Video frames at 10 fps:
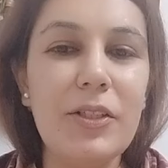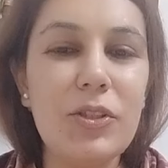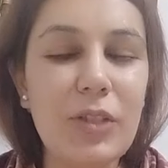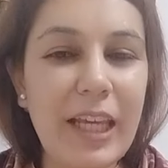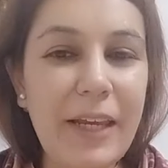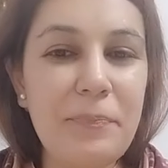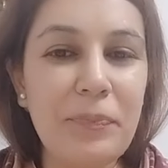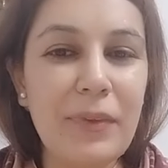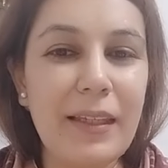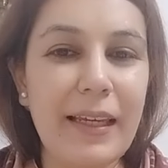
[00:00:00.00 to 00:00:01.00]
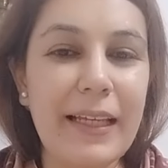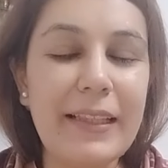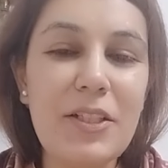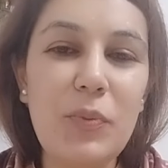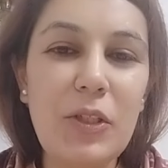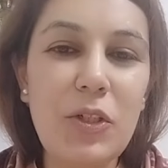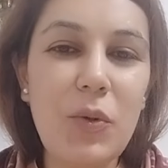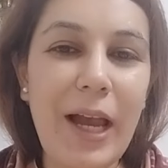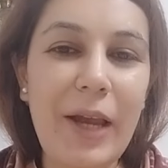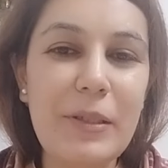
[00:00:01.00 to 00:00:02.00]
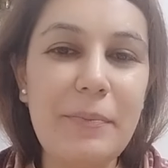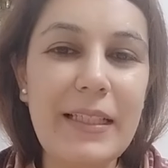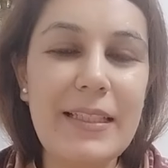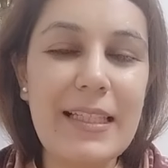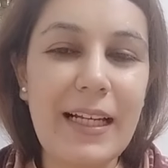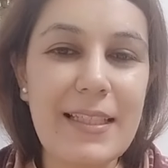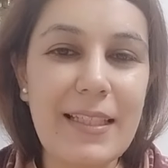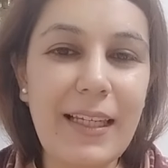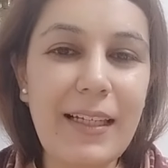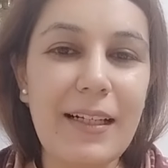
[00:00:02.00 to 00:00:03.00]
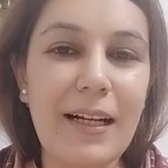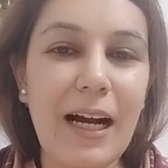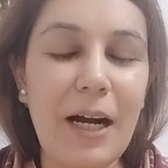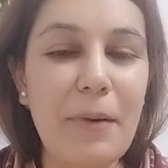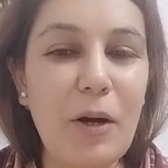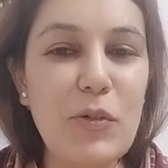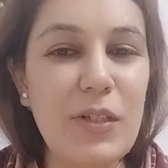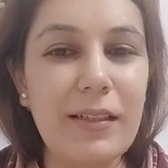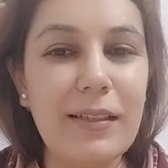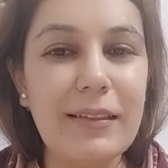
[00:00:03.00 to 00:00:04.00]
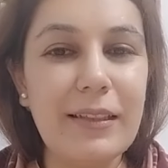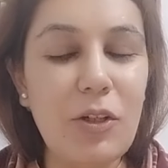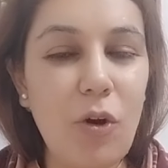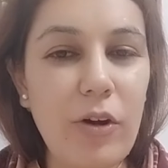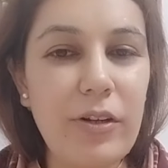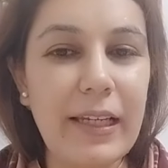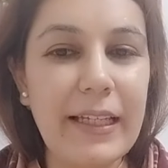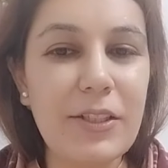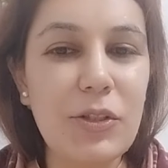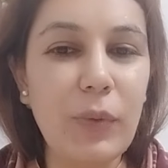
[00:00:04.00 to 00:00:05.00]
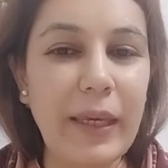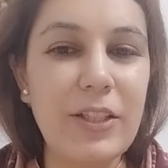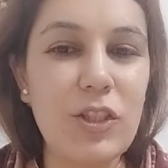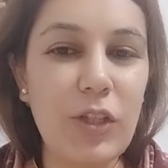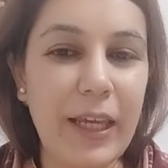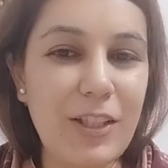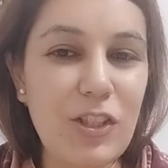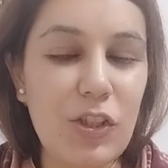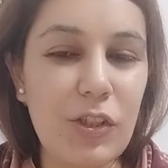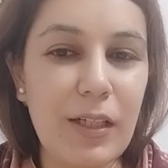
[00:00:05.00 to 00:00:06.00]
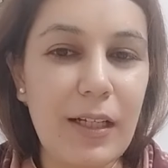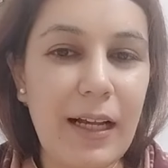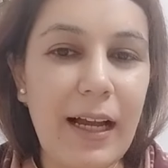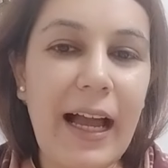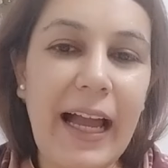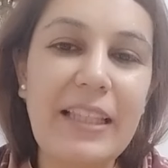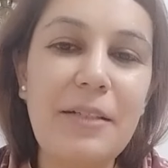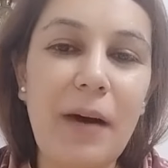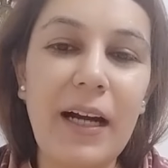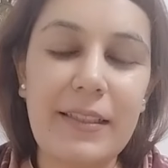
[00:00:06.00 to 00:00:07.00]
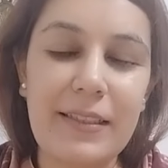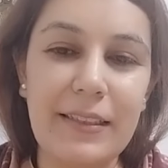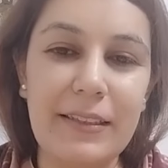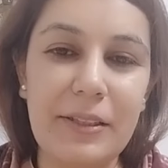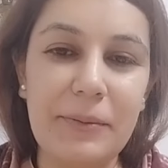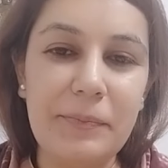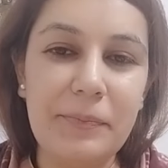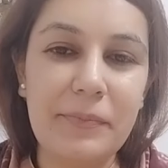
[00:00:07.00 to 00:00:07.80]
Today, in this video, I will be discussing about the law related to exchange and the barter system.